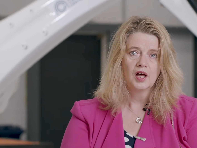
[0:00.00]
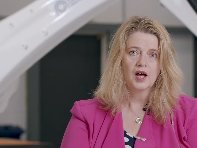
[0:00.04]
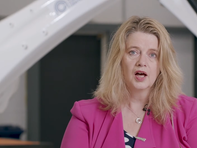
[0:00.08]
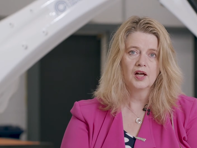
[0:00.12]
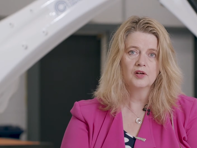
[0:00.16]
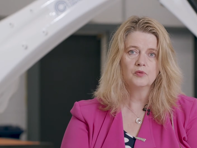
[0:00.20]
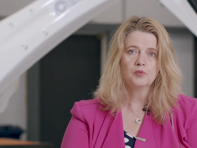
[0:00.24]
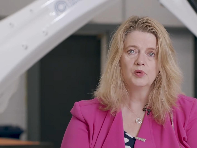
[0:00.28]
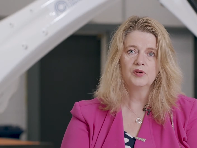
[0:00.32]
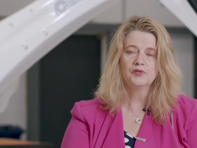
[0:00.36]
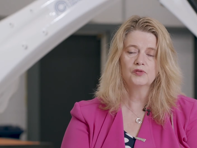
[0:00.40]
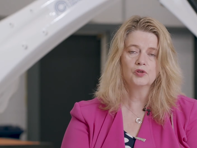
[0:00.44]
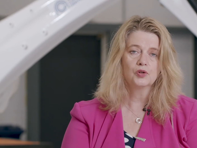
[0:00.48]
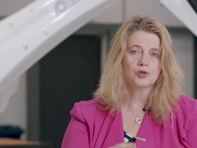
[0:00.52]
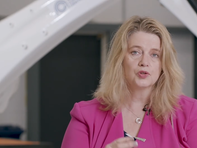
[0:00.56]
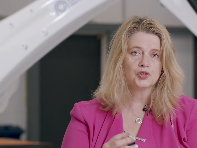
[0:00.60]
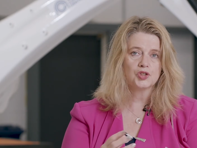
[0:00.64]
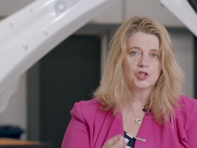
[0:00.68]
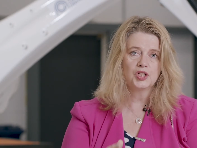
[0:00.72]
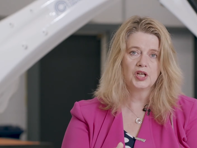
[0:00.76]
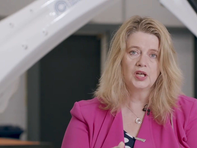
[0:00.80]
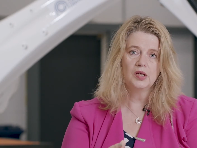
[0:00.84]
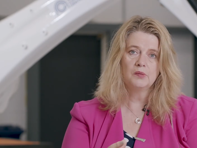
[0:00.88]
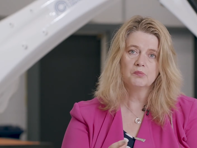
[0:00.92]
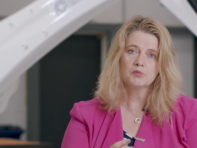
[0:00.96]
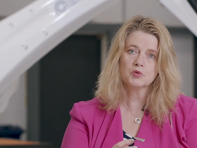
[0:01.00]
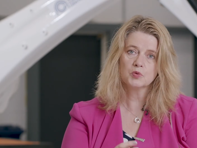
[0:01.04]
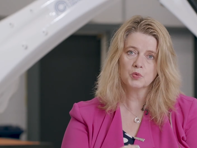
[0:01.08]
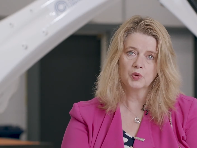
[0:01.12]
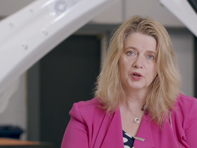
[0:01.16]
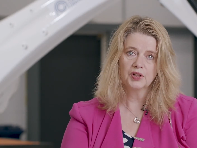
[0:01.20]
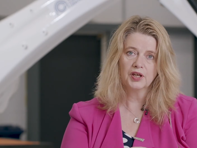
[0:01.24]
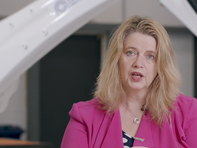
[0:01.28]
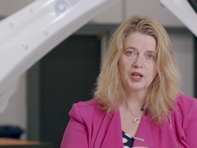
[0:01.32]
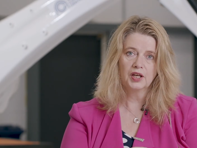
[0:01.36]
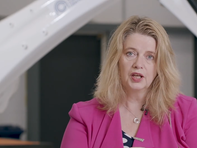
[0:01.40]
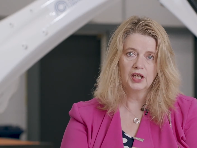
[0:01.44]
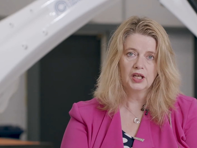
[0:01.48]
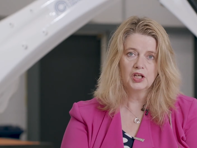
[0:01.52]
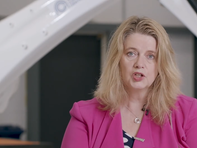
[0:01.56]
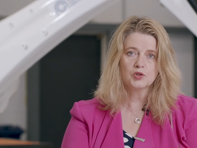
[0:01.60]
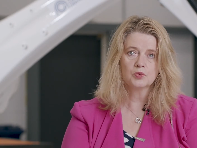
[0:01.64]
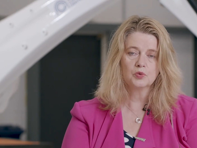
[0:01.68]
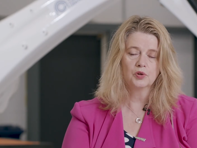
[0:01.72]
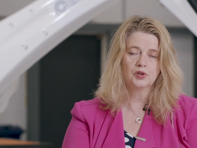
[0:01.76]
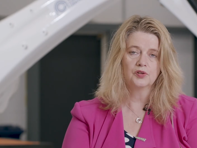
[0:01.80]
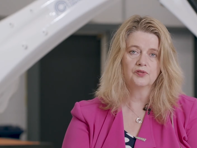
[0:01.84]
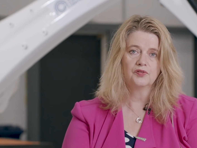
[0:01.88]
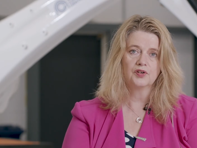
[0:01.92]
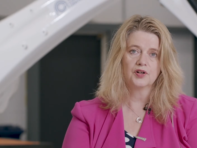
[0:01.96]
And we've got teams working at
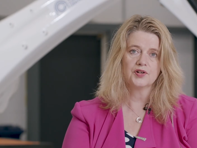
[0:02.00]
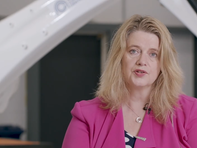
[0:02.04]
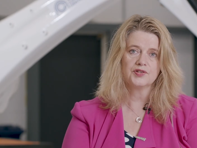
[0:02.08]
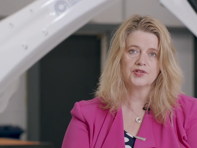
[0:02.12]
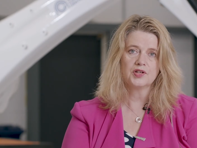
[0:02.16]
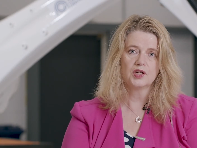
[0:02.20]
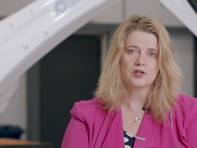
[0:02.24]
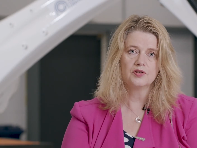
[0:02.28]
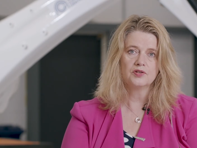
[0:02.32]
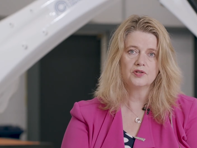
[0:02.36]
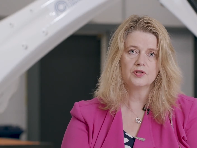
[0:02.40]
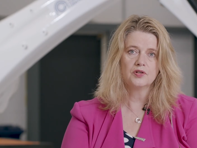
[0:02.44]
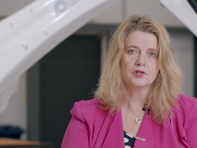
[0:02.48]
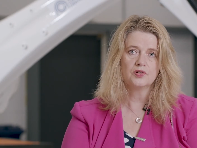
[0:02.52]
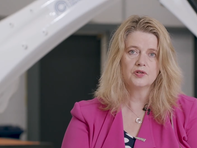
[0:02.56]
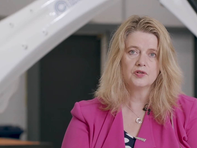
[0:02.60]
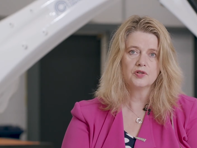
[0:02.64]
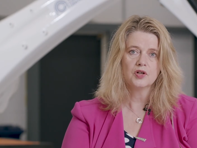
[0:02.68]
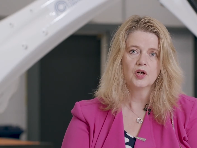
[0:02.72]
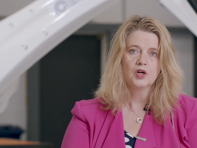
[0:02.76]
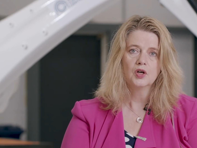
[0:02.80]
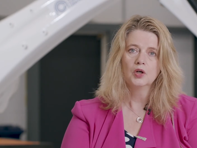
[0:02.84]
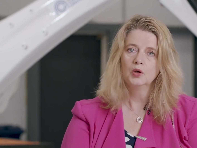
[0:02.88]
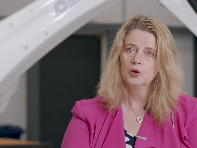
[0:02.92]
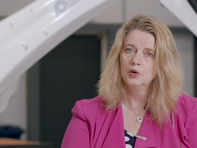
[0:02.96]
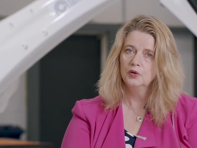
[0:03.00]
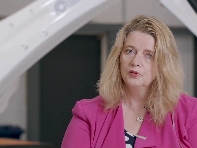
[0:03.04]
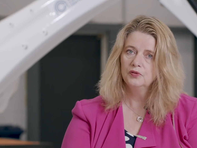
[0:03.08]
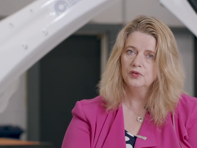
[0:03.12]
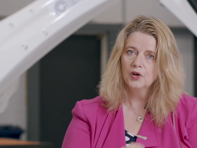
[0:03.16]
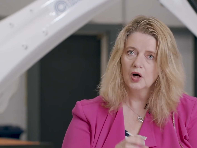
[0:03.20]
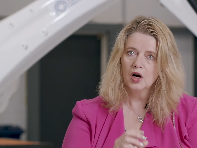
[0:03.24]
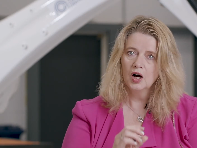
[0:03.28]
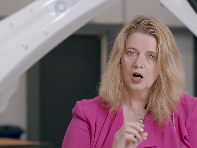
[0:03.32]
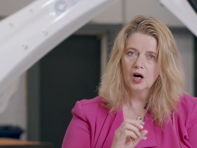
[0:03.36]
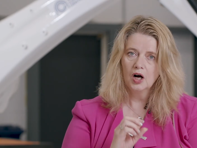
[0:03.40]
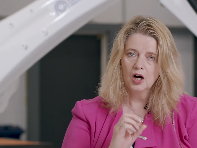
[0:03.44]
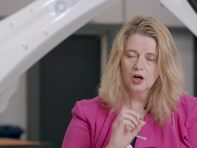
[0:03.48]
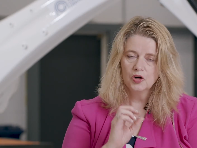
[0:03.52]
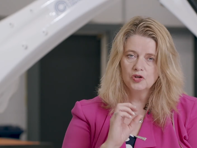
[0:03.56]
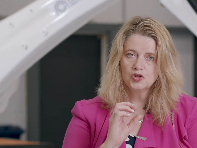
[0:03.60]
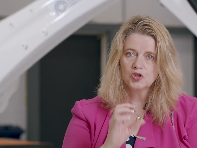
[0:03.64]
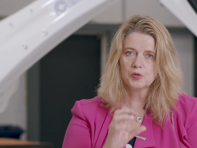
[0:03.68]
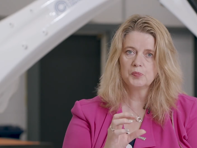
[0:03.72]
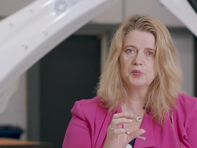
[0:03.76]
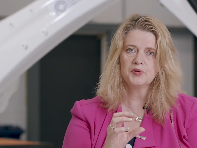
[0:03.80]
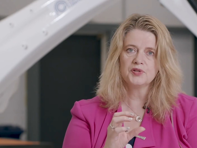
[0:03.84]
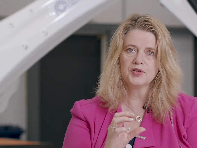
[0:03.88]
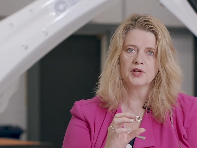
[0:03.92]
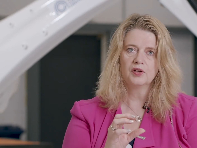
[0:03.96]
each one of our centres who are
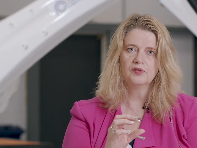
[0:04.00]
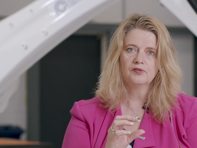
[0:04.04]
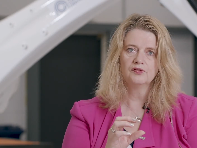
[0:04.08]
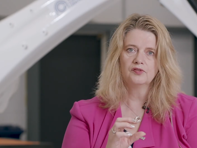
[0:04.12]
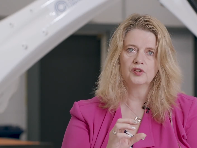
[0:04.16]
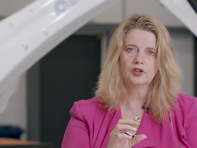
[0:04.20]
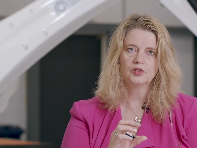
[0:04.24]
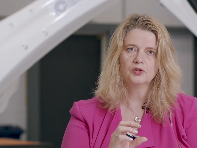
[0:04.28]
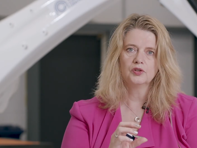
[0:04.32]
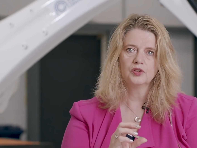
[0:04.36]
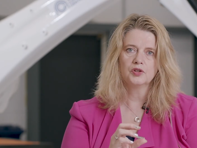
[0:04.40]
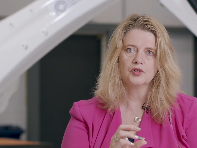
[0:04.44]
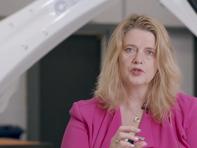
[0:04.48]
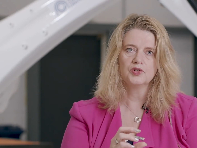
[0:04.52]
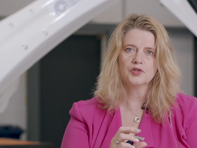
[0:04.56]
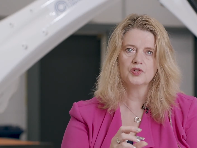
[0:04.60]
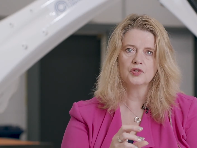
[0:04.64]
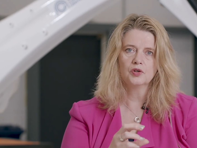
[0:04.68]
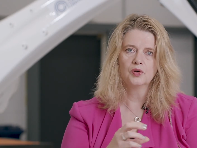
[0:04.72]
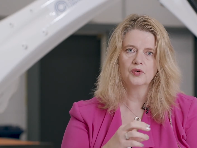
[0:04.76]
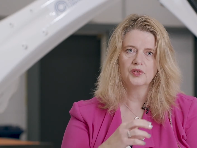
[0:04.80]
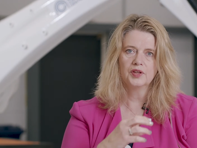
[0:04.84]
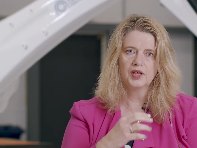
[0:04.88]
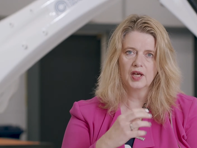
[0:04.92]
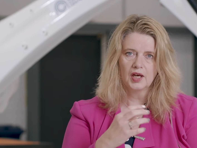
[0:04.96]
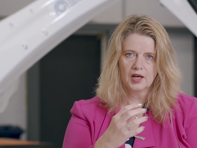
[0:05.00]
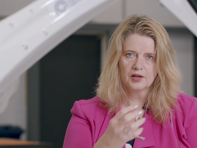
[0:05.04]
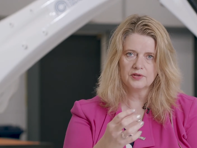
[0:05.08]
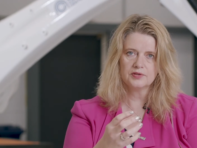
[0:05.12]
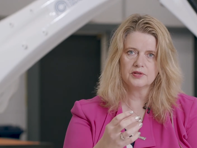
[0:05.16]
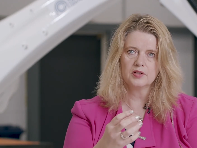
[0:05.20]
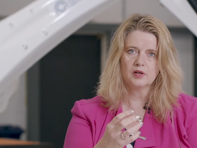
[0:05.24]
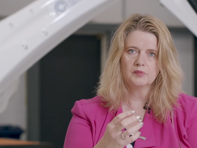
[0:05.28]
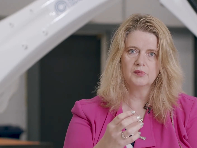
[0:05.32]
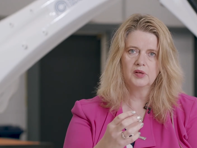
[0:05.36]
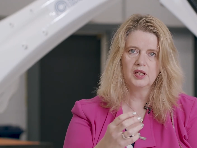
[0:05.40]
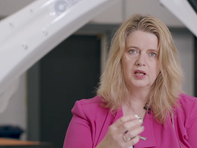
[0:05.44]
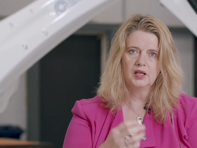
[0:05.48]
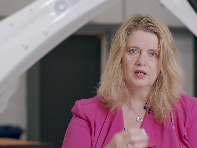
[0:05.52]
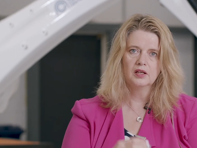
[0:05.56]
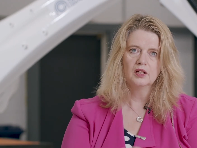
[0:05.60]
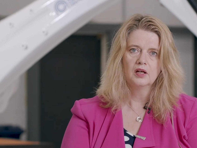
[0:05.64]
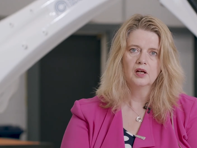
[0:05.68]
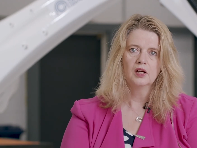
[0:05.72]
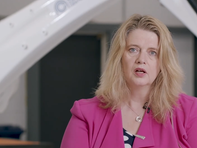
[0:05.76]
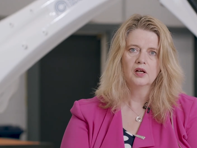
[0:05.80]
100% focused on the SME